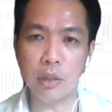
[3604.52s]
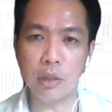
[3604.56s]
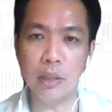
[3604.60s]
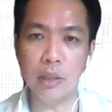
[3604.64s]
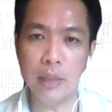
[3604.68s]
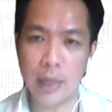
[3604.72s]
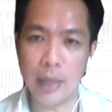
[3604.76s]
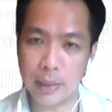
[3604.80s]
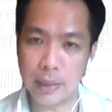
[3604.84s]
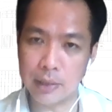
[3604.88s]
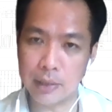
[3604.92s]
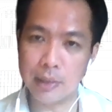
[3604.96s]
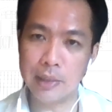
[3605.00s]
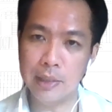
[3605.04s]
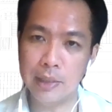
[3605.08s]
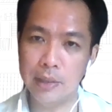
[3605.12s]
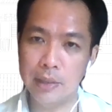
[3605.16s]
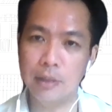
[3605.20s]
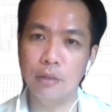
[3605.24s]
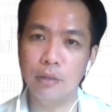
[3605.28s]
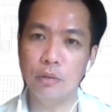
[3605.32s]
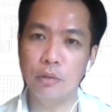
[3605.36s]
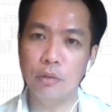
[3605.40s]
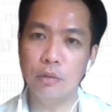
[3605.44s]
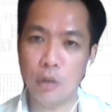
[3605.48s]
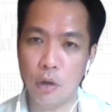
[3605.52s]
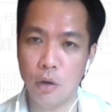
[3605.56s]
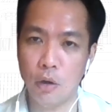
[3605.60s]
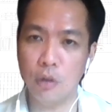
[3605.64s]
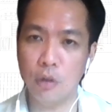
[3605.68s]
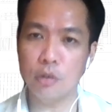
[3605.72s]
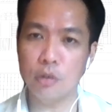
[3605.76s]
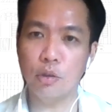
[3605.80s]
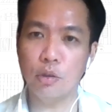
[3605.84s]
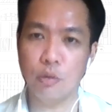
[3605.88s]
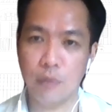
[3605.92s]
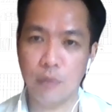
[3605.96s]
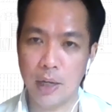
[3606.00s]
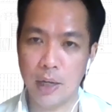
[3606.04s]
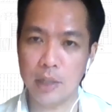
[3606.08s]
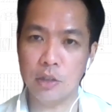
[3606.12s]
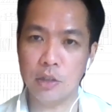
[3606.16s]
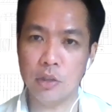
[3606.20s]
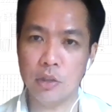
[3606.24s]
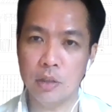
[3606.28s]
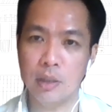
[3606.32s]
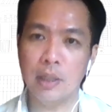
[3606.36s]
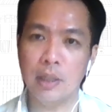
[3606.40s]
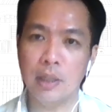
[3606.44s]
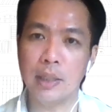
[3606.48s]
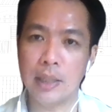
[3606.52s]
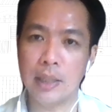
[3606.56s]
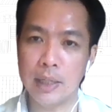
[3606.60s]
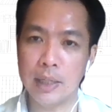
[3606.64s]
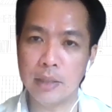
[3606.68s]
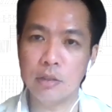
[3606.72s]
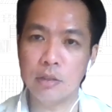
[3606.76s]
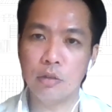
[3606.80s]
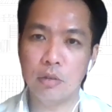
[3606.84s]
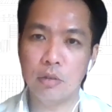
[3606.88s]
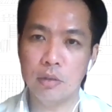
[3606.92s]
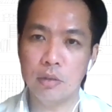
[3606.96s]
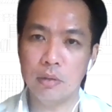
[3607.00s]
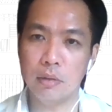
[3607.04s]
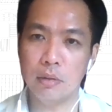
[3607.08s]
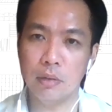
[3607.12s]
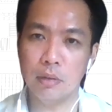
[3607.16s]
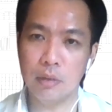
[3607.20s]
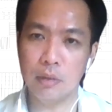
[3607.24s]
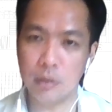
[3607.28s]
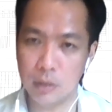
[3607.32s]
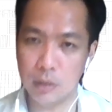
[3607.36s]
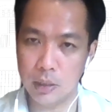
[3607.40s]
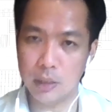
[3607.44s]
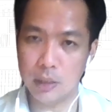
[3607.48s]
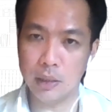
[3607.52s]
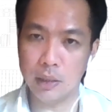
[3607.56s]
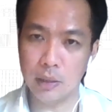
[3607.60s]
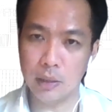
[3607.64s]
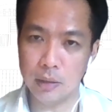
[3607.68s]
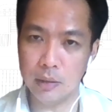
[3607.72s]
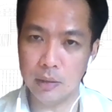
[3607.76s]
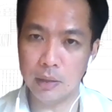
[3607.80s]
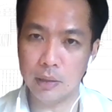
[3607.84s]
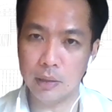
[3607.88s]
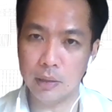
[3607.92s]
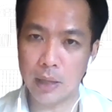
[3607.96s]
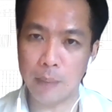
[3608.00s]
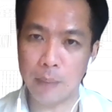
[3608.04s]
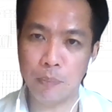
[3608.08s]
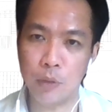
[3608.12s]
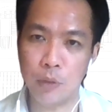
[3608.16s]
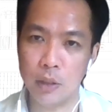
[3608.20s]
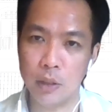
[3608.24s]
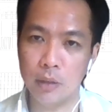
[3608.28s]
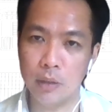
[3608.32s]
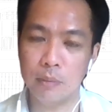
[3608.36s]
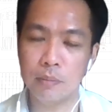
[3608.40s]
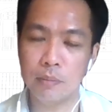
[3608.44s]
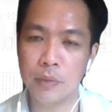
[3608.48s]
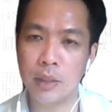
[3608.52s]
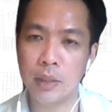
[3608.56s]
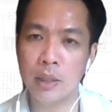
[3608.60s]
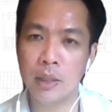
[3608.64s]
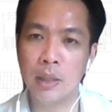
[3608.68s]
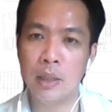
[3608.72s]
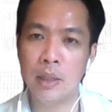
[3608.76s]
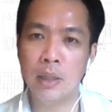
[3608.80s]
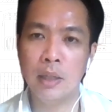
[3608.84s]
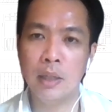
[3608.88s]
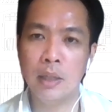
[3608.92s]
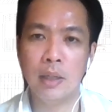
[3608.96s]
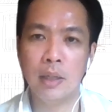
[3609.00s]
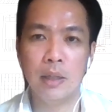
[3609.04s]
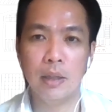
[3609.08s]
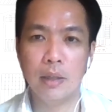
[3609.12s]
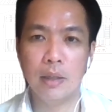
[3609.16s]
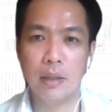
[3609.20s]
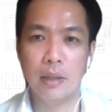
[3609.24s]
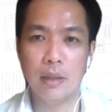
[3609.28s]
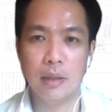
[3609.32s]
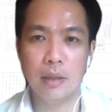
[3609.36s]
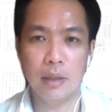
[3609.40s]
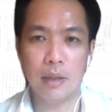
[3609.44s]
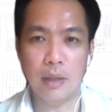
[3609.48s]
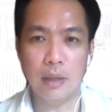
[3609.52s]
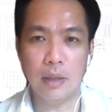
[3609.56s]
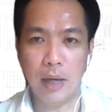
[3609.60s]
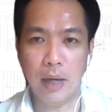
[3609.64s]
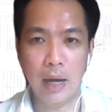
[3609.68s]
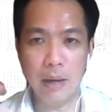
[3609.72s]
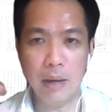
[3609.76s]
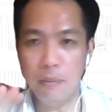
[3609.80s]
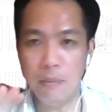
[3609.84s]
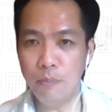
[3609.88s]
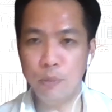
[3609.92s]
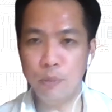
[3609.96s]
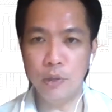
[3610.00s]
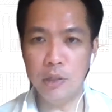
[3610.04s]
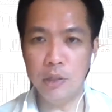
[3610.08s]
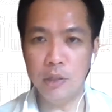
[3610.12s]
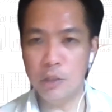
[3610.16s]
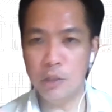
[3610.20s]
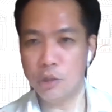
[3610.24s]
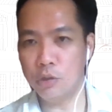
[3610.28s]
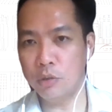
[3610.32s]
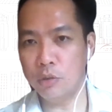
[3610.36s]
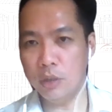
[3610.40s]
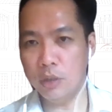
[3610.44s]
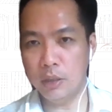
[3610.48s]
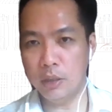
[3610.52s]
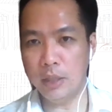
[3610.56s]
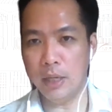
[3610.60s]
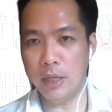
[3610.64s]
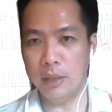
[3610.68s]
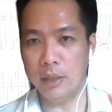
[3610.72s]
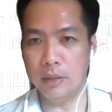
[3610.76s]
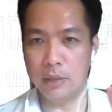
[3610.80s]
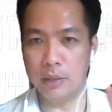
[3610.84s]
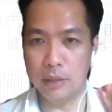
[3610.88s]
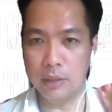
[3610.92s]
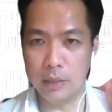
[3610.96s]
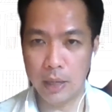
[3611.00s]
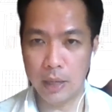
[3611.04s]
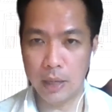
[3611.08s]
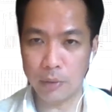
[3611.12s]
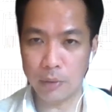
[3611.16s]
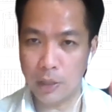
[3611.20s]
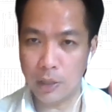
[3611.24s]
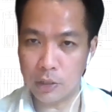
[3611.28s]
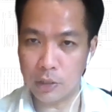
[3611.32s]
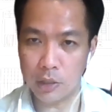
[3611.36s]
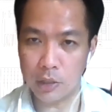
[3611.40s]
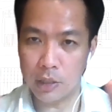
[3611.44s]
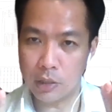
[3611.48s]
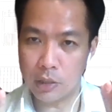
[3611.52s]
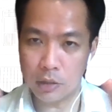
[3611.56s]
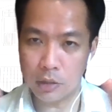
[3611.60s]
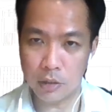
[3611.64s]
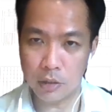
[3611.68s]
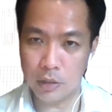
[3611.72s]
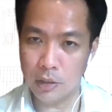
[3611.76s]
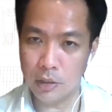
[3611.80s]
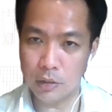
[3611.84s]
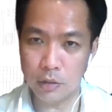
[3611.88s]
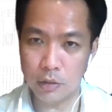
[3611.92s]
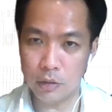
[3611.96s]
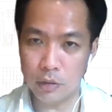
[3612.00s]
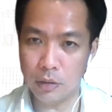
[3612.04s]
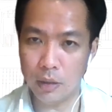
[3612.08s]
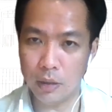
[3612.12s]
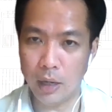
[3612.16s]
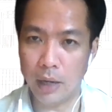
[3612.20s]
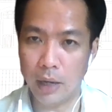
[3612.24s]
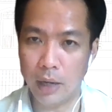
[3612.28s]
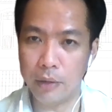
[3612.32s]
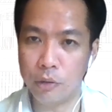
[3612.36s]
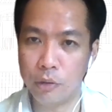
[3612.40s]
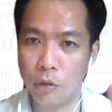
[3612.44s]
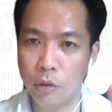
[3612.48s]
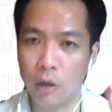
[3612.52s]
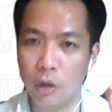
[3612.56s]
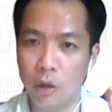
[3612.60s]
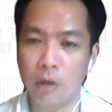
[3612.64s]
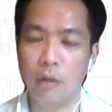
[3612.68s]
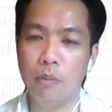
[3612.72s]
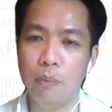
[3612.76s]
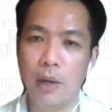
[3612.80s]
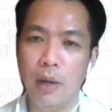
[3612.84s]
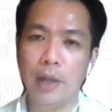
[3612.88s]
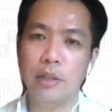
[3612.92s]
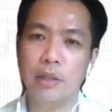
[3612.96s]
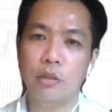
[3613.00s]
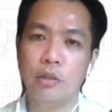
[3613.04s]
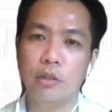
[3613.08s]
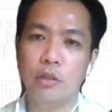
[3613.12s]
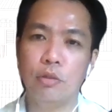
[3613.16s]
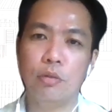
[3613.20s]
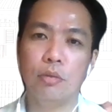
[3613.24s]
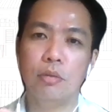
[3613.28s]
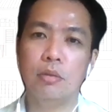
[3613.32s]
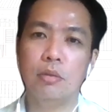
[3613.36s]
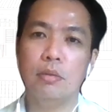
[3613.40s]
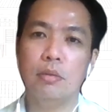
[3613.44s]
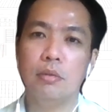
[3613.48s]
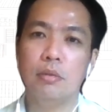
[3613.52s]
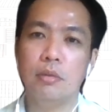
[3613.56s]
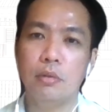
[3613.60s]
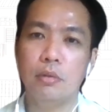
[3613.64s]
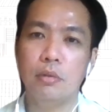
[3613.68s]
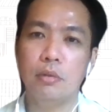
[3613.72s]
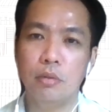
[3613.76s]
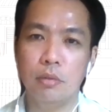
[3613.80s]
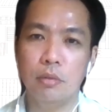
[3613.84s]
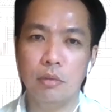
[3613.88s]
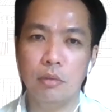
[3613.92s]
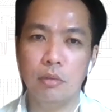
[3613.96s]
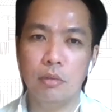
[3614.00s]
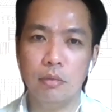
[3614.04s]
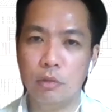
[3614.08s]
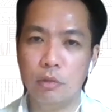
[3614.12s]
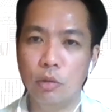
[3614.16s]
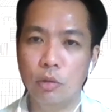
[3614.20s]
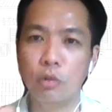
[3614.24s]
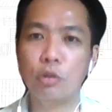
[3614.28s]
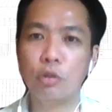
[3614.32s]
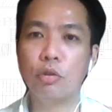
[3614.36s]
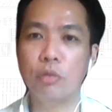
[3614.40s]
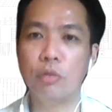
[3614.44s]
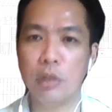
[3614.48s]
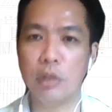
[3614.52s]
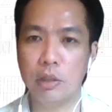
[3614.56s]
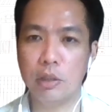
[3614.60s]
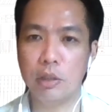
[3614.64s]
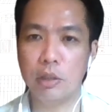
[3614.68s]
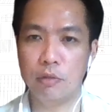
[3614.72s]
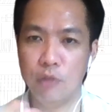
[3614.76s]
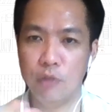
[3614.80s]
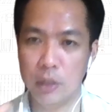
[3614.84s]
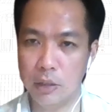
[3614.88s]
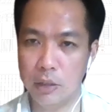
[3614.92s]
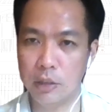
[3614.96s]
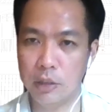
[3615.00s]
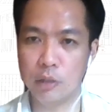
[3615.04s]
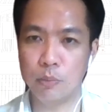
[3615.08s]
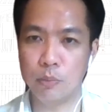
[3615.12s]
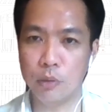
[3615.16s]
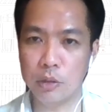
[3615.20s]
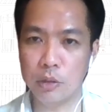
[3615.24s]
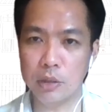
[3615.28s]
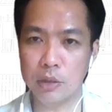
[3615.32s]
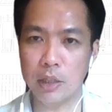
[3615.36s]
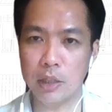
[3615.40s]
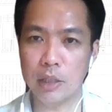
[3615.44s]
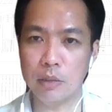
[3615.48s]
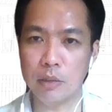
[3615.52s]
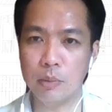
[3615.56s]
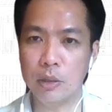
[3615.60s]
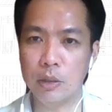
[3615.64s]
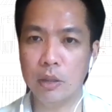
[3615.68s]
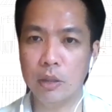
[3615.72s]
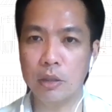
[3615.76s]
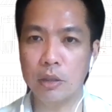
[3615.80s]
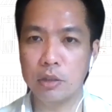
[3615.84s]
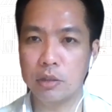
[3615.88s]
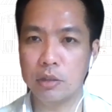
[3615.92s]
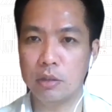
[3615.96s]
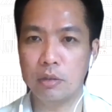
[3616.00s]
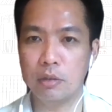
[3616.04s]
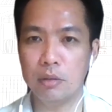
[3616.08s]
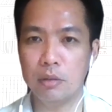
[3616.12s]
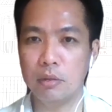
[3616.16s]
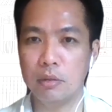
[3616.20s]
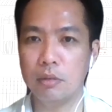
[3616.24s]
there's a legal cause of action against the debtor. I'm pretty sure that the debt collection agencies are not obliged to go through this vigorous process, because